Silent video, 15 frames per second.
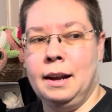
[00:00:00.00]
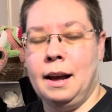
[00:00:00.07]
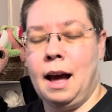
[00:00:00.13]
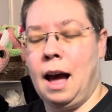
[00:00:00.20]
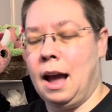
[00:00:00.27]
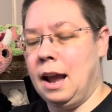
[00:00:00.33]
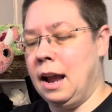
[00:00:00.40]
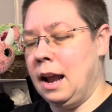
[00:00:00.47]

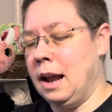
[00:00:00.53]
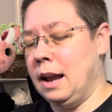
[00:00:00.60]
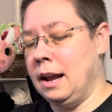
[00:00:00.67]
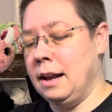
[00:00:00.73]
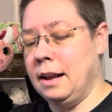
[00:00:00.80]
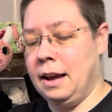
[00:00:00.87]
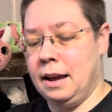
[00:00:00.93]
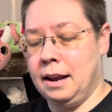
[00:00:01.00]
I
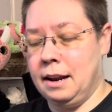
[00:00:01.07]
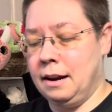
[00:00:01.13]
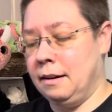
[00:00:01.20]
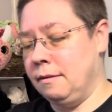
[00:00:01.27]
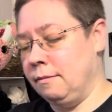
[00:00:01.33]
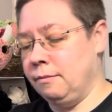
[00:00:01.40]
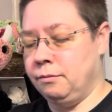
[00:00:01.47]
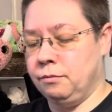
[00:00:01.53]

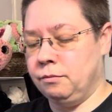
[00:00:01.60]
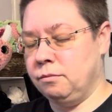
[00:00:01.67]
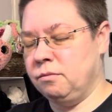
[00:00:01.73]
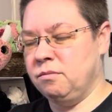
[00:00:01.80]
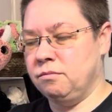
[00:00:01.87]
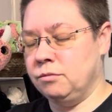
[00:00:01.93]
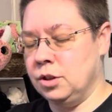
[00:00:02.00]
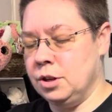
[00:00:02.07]
can
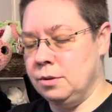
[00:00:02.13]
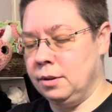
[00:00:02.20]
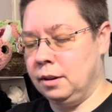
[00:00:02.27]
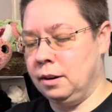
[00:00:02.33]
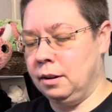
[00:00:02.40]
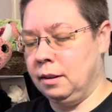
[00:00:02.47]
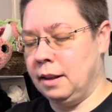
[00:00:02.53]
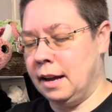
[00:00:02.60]
do a
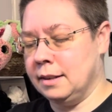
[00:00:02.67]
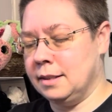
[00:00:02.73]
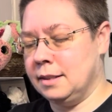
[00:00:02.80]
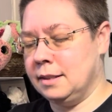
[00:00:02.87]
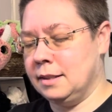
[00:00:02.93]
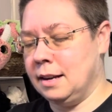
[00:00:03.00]
little less,